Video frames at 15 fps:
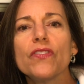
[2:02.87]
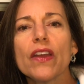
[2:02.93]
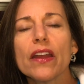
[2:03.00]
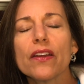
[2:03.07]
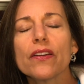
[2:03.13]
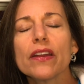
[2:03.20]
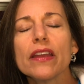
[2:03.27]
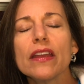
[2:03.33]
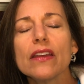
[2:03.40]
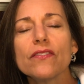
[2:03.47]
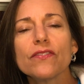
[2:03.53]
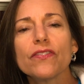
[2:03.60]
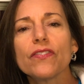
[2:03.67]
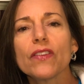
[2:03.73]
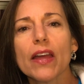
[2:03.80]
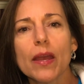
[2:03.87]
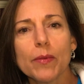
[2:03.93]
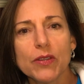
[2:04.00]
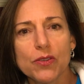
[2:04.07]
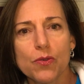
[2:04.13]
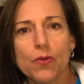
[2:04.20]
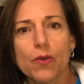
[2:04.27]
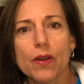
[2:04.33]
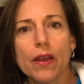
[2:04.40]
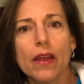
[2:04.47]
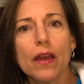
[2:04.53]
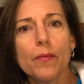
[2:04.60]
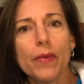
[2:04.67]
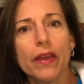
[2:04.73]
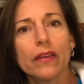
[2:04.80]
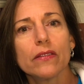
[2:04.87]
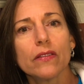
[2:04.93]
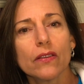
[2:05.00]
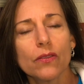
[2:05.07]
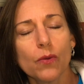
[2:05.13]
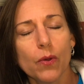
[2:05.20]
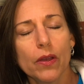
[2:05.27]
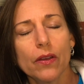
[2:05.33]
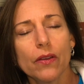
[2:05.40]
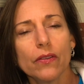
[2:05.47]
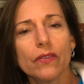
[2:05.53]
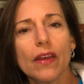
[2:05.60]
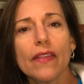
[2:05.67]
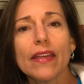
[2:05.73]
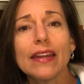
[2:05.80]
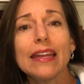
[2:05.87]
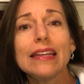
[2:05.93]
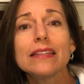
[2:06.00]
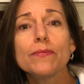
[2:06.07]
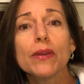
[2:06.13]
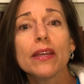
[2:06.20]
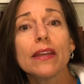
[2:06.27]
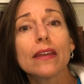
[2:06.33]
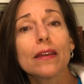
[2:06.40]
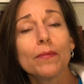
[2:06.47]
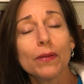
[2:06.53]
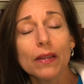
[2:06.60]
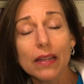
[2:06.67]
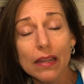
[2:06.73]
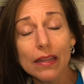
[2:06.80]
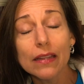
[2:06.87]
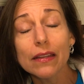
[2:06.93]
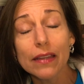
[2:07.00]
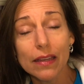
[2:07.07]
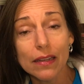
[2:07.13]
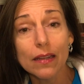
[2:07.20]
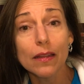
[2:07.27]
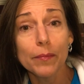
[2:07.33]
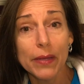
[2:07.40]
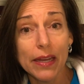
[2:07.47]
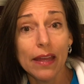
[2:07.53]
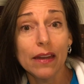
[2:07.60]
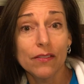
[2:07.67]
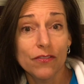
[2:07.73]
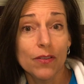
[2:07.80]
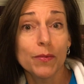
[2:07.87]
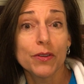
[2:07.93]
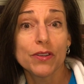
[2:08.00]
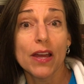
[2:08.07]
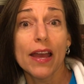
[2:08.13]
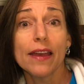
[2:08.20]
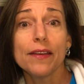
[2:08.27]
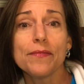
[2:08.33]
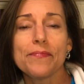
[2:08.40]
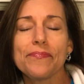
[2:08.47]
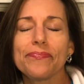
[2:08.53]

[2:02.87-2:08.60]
very inflammatory omega-6 oils, and they need to be completely eliminated from your diet.